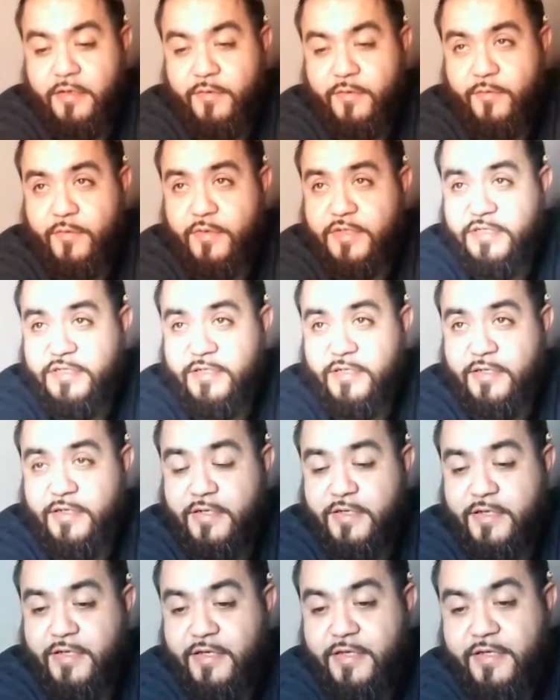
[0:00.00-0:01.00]
Where's it at?
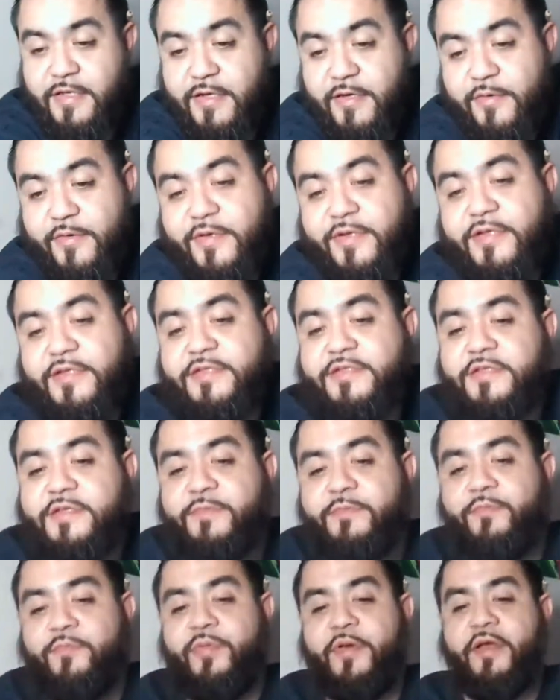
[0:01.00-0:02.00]
Yeah, there it is.
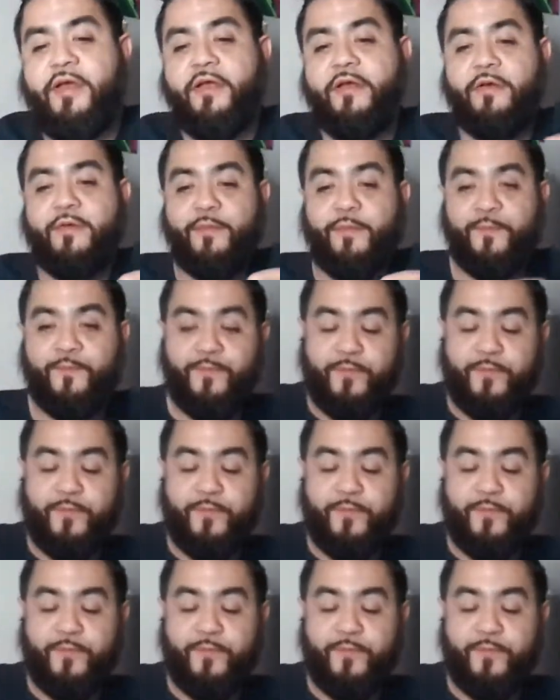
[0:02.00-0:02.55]
Bam.